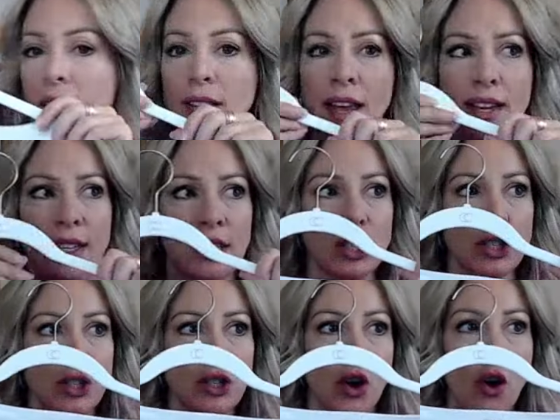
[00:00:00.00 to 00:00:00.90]
I liked it
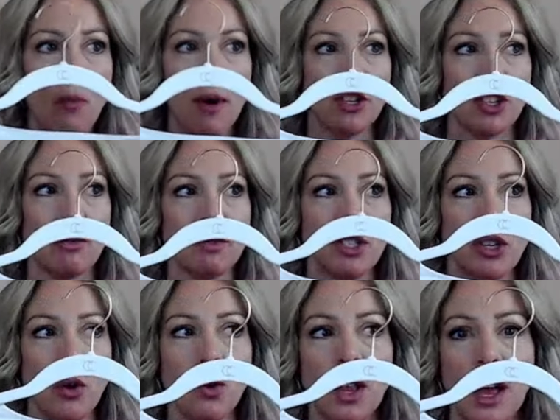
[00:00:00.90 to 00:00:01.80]
so much. I'm
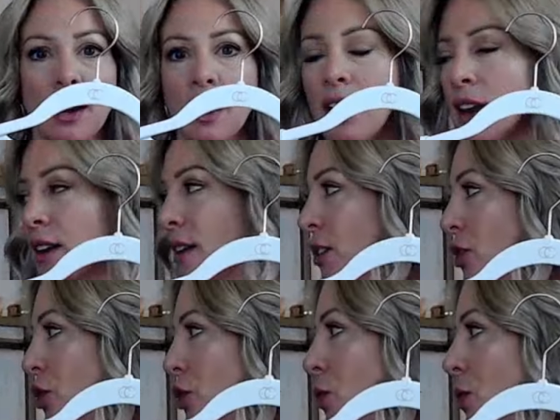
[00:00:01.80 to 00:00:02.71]
so glad I got it
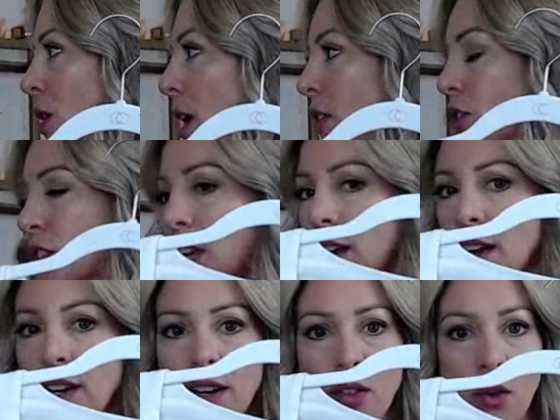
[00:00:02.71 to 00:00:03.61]
in two colors. I
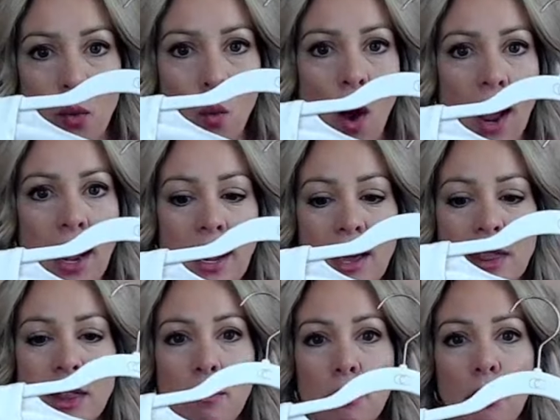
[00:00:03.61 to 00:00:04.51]
got it in the white
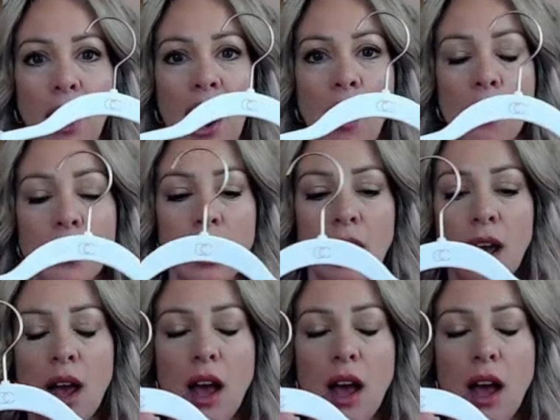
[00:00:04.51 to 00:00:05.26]
and the brown.